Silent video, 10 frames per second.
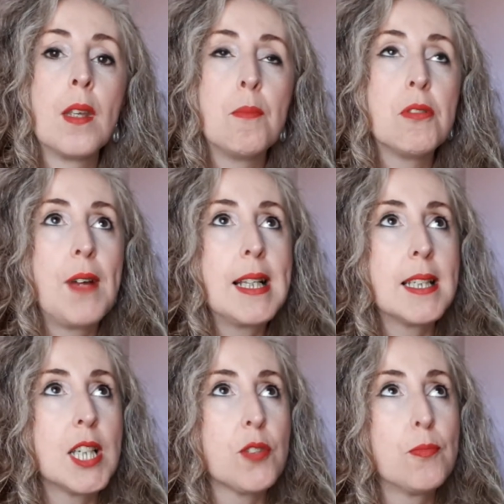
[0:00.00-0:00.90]
prevent
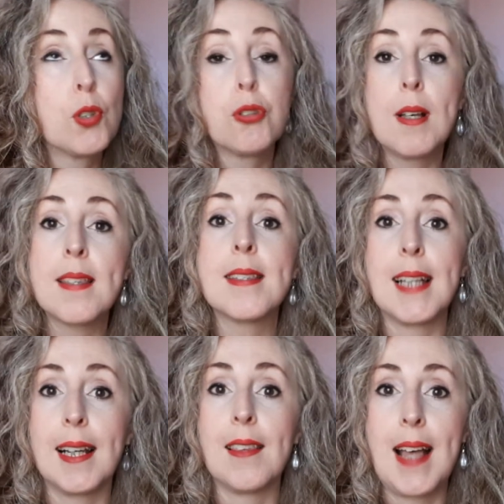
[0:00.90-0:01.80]
us from
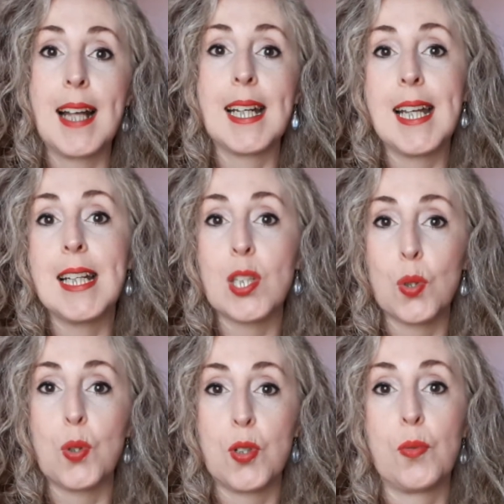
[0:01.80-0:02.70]
trusting that innate
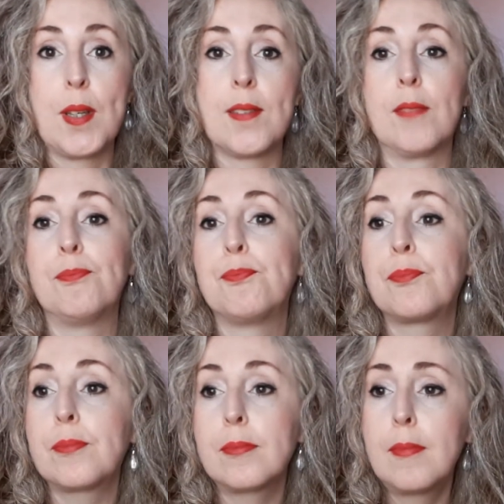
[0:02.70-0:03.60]
source of wisdom,
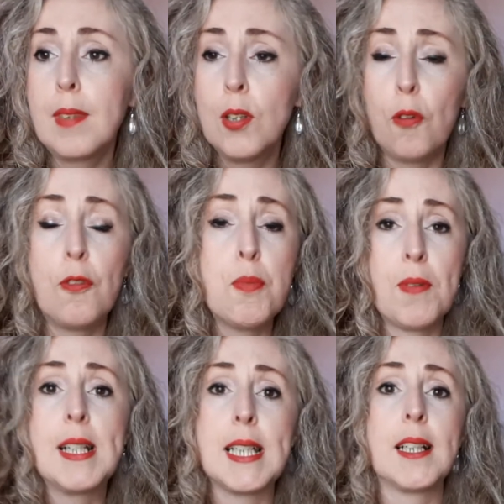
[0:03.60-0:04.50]
often
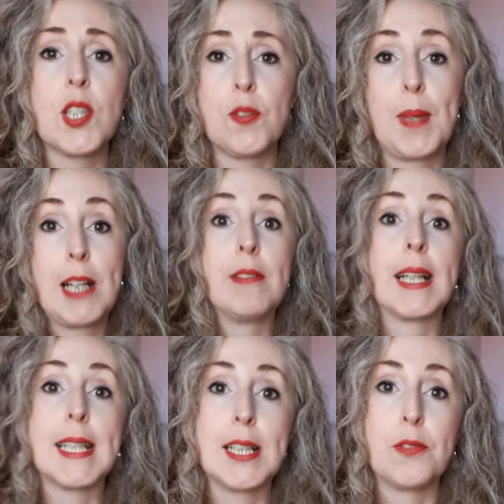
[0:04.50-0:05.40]
preventing us from hearing
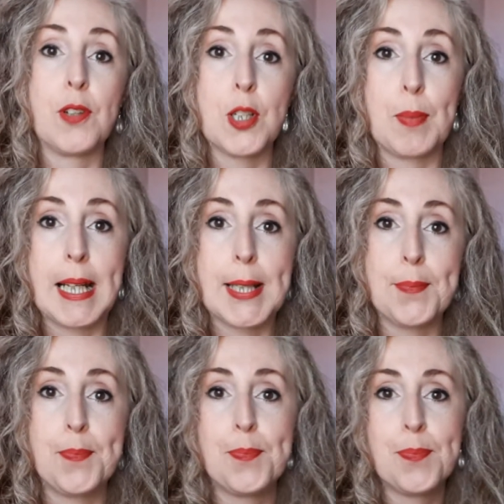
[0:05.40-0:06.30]
it in the first place.
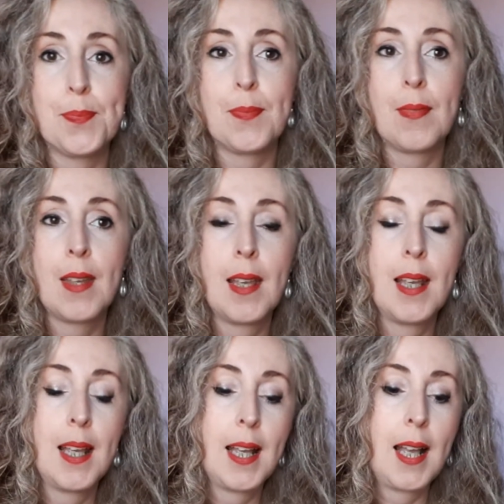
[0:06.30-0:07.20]

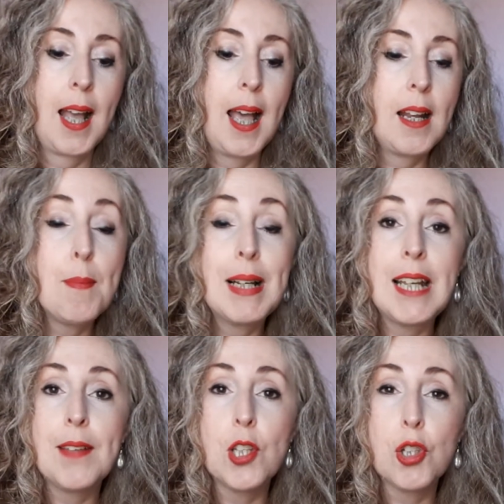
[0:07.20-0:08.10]
And I
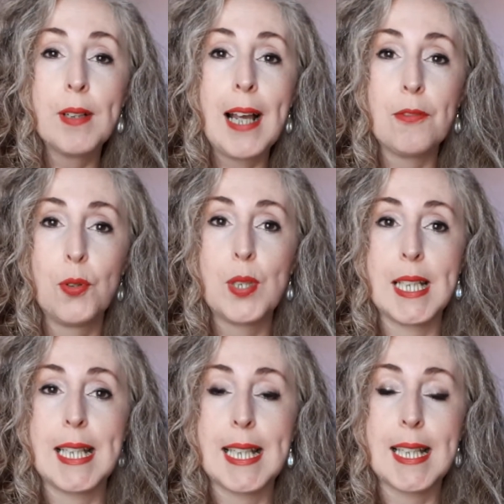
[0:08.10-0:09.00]
believe that during our
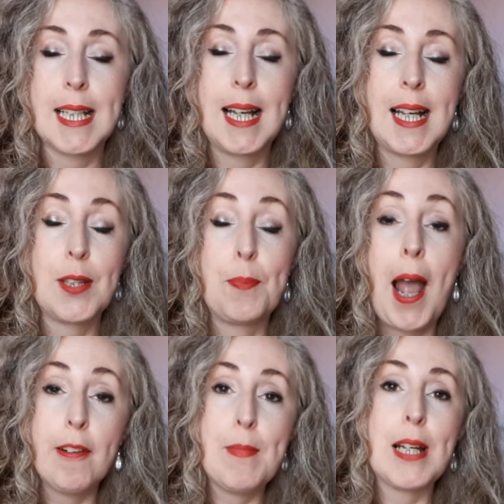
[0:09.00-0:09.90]
40s and the
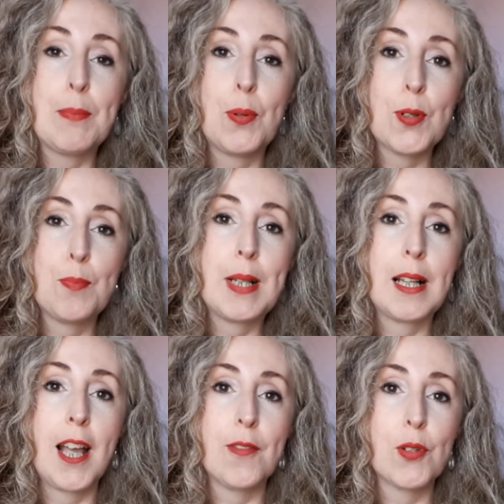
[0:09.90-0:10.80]
perimenopause
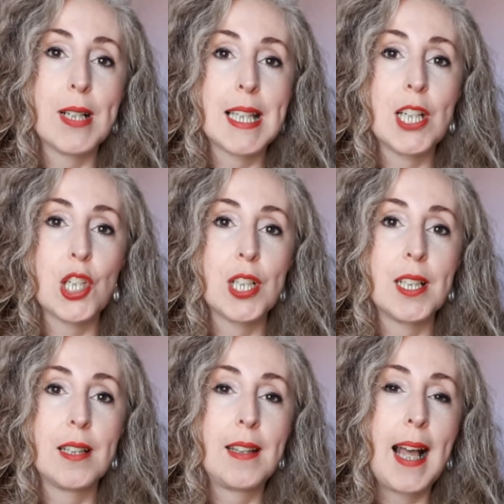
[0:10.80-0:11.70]
midlife
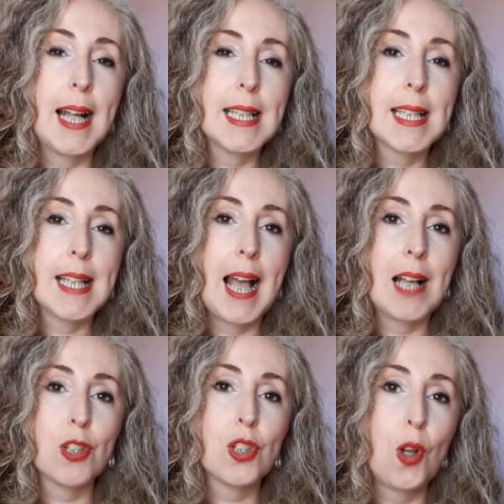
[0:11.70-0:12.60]
transition, that
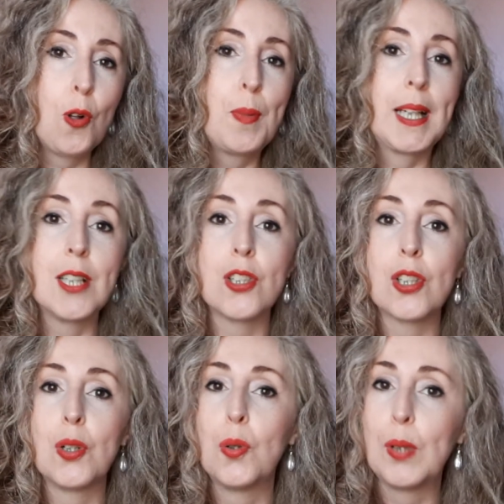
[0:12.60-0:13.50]
our soul begins to
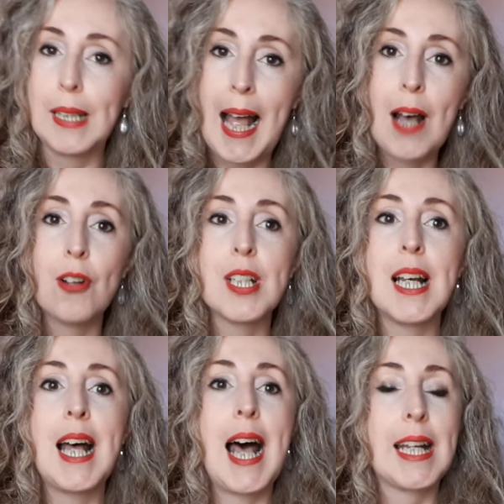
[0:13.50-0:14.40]
call
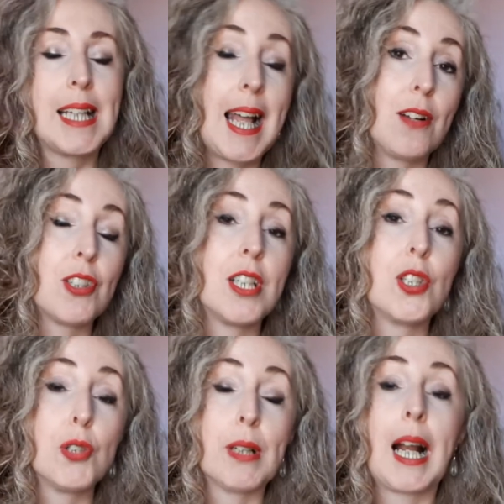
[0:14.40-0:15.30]
louder and louder
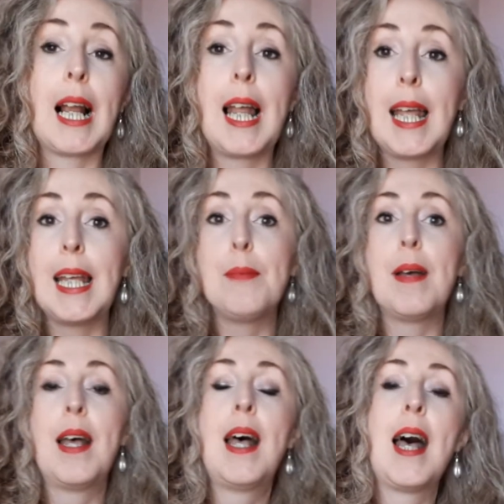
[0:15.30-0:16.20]
to reclaim
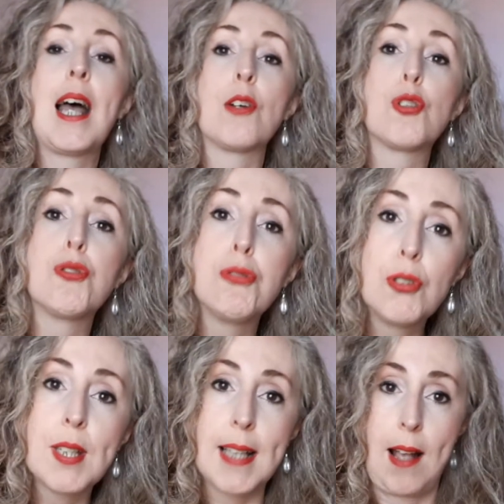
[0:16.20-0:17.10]
our
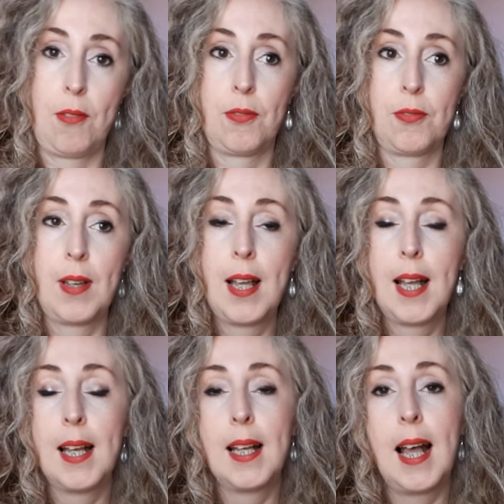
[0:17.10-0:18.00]
true self
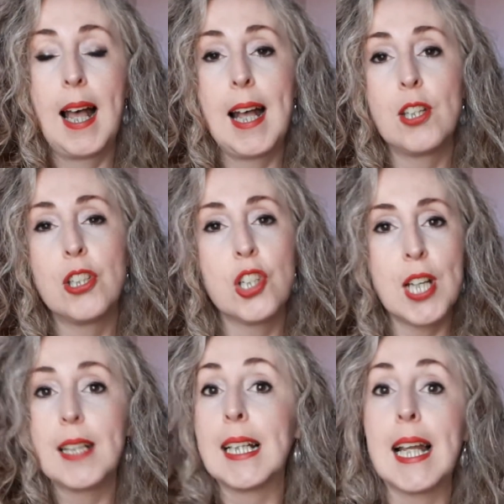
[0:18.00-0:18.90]
and to
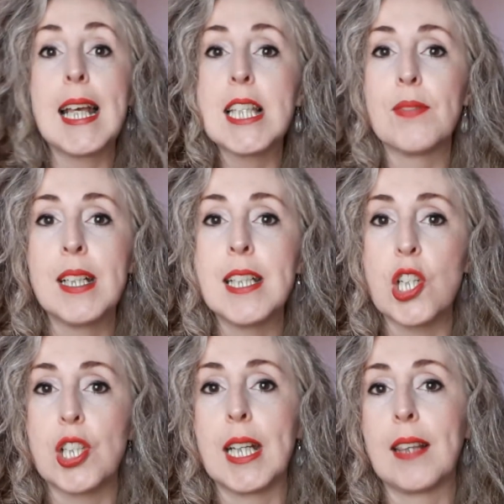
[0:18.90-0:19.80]
shed the layers of
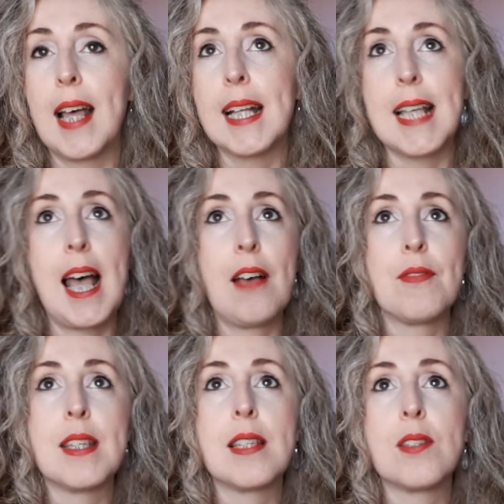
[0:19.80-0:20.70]
conditioning that have
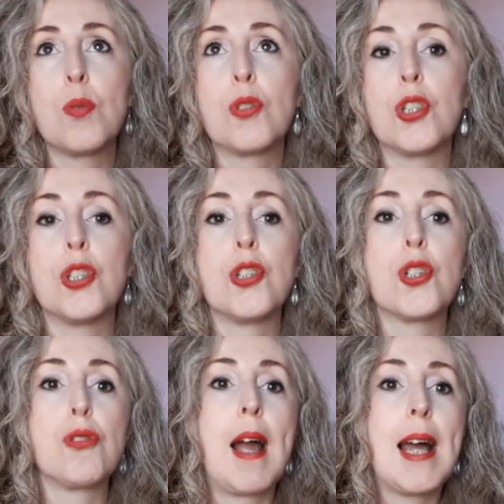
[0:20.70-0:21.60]
sought to
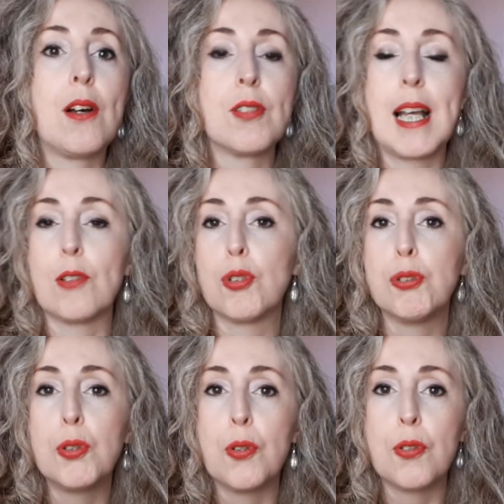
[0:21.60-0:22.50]
shroud our
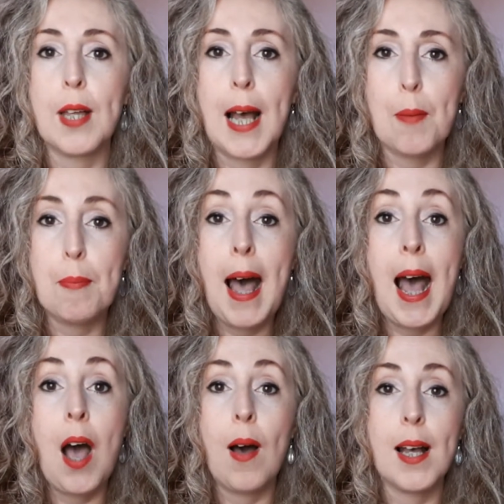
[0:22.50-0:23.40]
truth, our
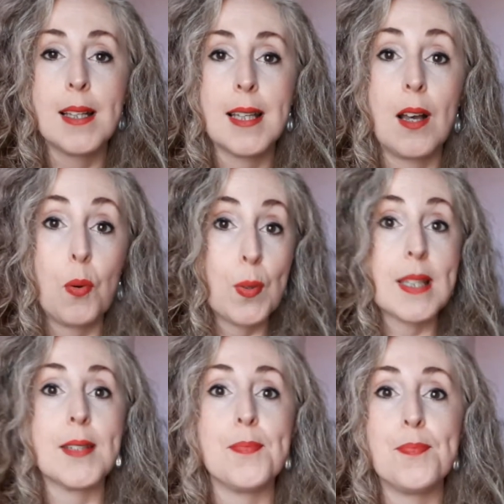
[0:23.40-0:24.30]
power and our
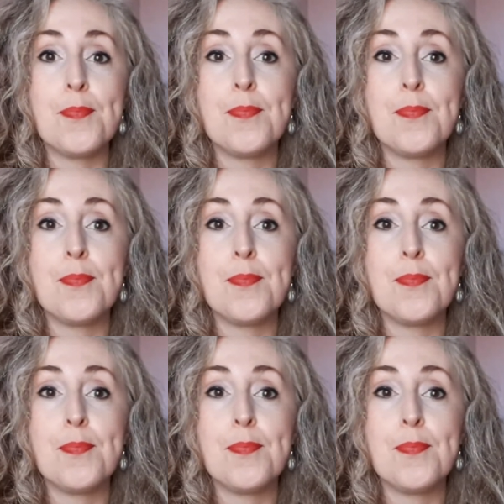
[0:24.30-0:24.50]
wisdom.